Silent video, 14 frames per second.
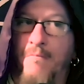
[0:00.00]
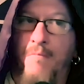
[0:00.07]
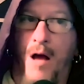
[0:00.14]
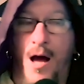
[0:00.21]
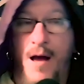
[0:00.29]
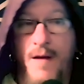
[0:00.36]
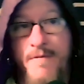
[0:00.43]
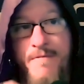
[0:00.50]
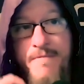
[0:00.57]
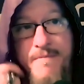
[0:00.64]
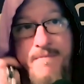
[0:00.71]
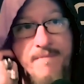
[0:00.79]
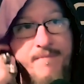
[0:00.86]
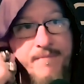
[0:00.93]
I've
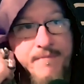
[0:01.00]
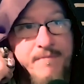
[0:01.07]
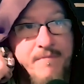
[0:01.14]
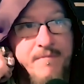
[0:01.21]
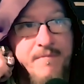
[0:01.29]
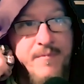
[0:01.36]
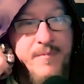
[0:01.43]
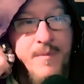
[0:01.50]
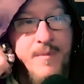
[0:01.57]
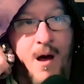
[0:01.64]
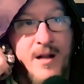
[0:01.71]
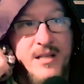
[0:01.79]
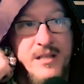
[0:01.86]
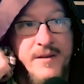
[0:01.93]

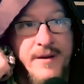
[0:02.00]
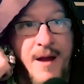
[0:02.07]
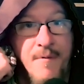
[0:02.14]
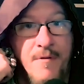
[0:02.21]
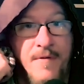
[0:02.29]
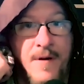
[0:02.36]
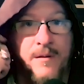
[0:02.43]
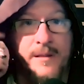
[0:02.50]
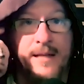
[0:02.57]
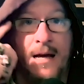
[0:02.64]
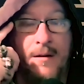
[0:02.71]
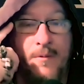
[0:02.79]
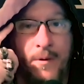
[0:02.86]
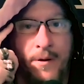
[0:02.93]
honestly never felt
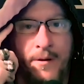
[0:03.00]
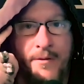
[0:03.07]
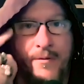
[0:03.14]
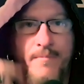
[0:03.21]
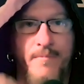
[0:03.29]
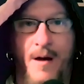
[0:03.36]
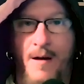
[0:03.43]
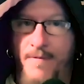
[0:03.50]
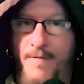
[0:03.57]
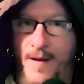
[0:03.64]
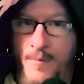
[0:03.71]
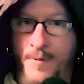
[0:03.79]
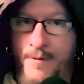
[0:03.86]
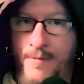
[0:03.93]
that with my
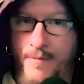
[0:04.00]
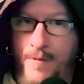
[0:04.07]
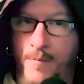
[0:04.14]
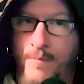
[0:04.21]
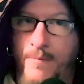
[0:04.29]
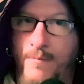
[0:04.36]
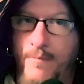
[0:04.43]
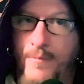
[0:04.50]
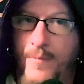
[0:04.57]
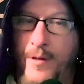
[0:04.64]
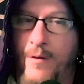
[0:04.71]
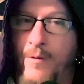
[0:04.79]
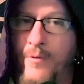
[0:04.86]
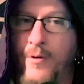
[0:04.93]
family from,
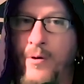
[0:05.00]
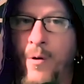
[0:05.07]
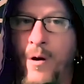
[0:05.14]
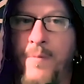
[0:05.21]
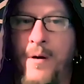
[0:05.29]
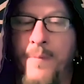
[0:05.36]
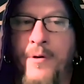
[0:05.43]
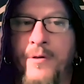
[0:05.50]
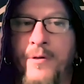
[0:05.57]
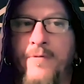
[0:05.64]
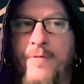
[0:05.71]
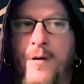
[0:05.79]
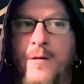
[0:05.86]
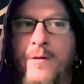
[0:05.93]
you know, New York, my mother,
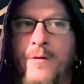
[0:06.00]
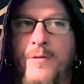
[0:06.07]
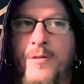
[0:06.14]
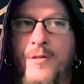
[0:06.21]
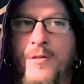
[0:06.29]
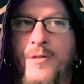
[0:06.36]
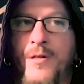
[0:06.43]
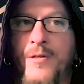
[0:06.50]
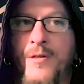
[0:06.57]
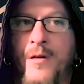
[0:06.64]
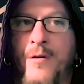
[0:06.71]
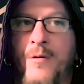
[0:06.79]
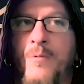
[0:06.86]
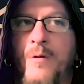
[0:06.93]
father's, you
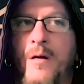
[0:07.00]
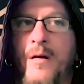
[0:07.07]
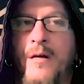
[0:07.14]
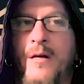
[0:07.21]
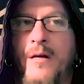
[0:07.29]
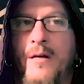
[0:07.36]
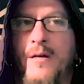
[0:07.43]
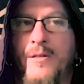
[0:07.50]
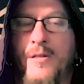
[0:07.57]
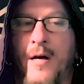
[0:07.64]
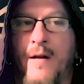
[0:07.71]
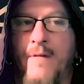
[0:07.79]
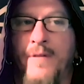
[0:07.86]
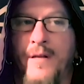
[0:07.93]
know,
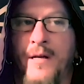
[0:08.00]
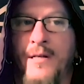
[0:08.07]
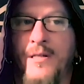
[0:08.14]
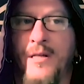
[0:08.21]
side of things.